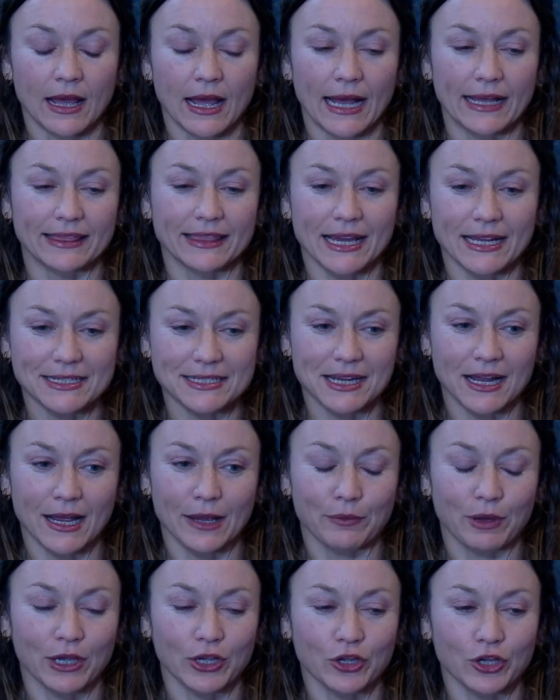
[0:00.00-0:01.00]
at that
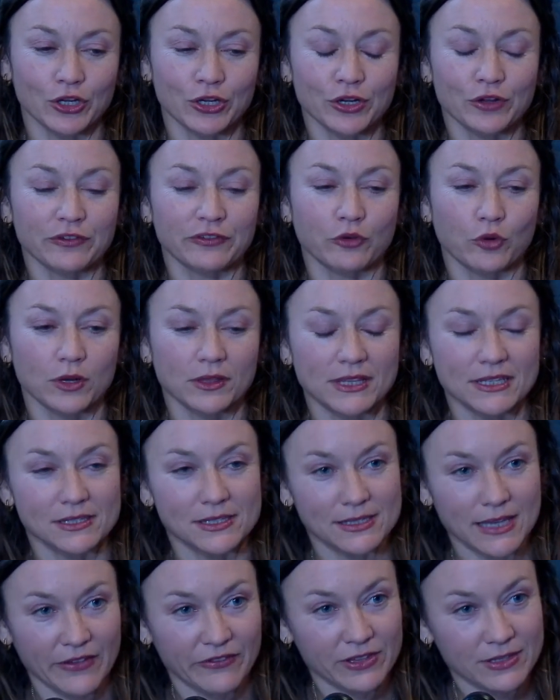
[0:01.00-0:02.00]
time, I couldn't afford the
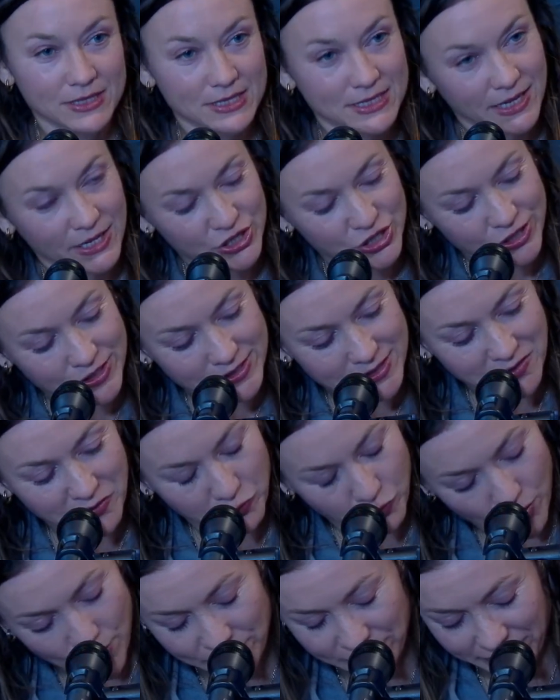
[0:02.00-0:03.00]
7 sessions of
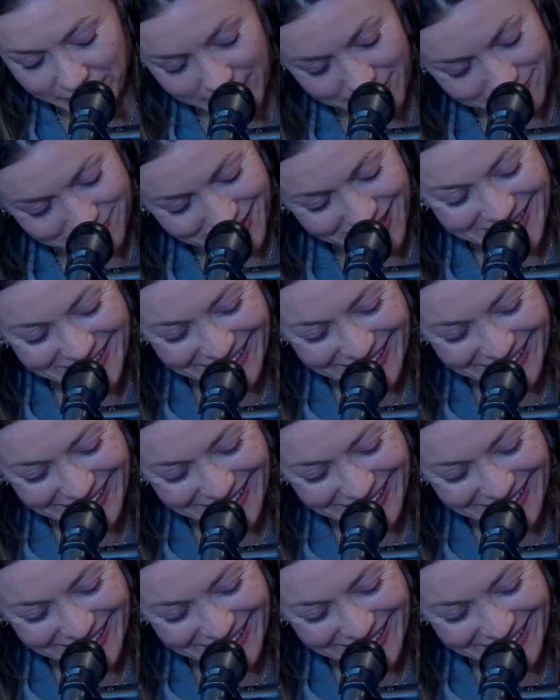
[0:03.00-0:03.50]
rolfing